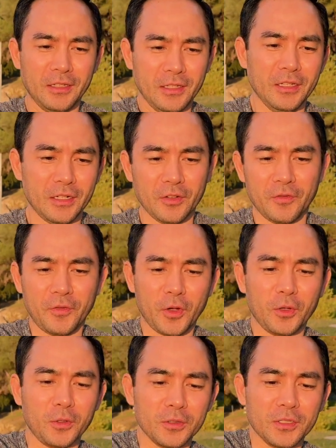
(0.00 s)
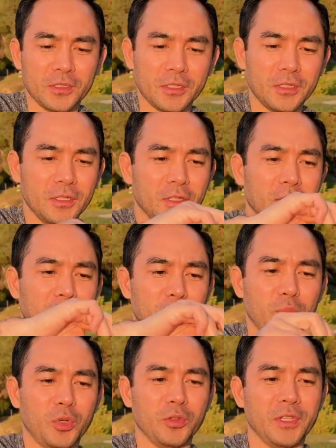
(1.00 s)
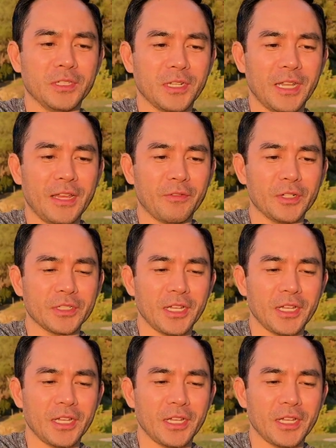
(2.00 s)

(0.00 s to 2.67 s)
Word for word: It unfolds, pull these levers